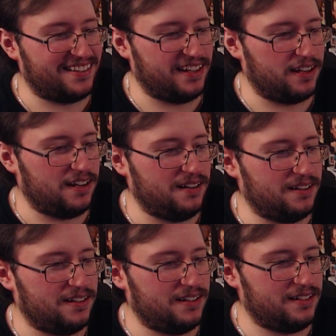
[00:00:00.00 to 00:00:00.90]
Sick.
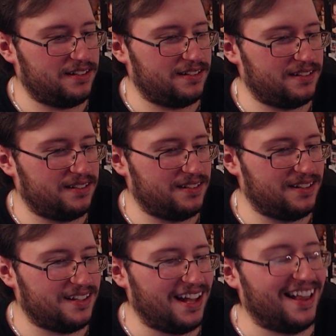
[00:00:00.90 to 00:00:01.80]

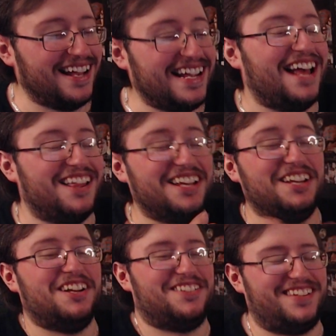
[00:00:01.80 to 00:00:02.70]
Oh. I like. I think you
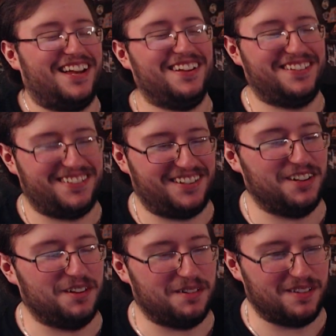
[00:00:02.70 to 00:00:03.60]
could tell he's
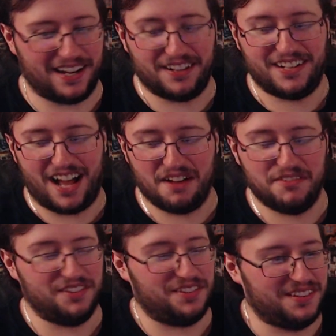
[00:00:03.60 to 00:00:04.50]
still like a
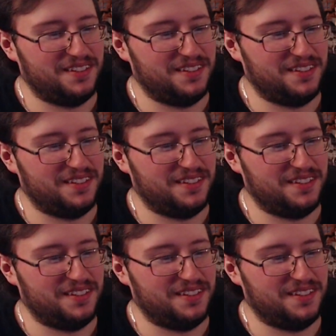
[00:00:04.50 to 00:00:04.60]
novice.